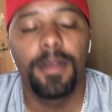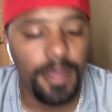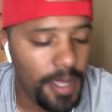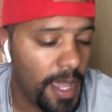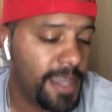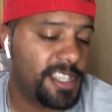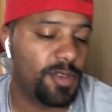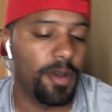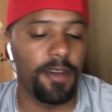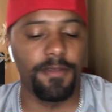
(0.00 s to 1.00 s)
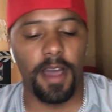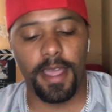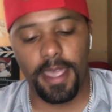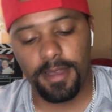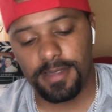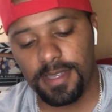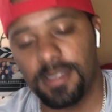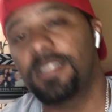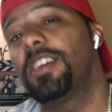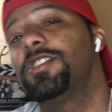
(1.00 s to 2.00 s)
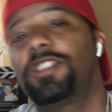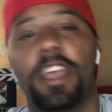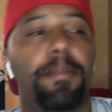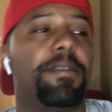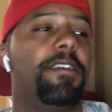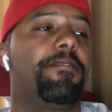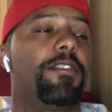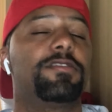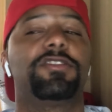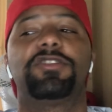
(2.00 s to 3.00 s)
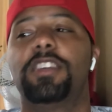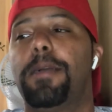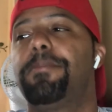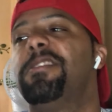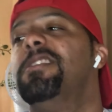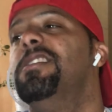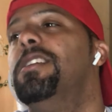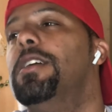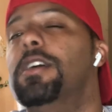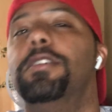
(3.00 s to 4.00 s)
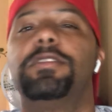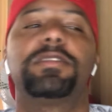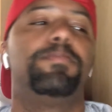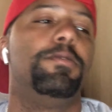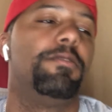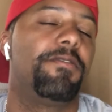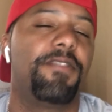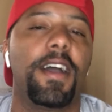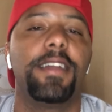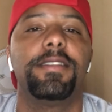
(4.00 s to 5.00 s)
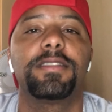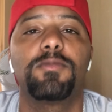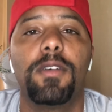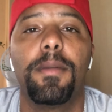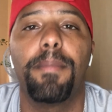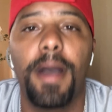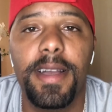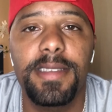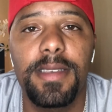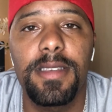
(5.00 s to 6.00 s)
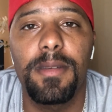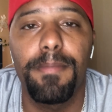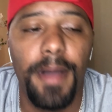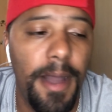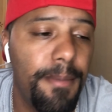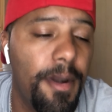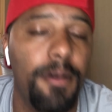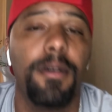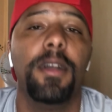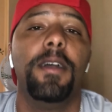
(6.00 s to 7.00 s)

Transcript: He has 12 knockouts. This is a champion versus champion undisputed fight. This what boxing is about, bro.